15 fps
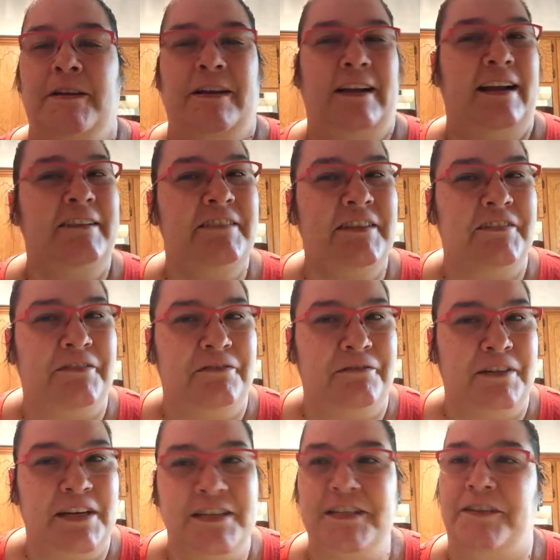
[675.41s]
And I haven't even
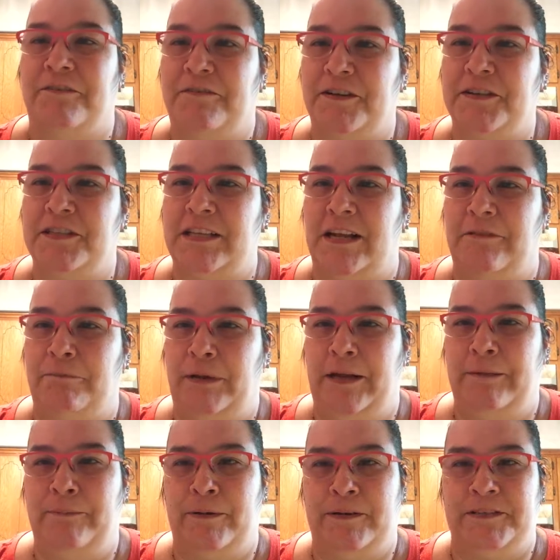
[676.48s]
finished the first set of
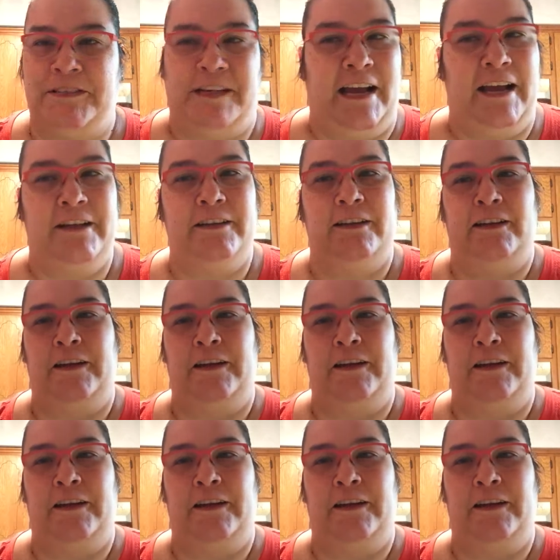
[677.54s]
papers yet.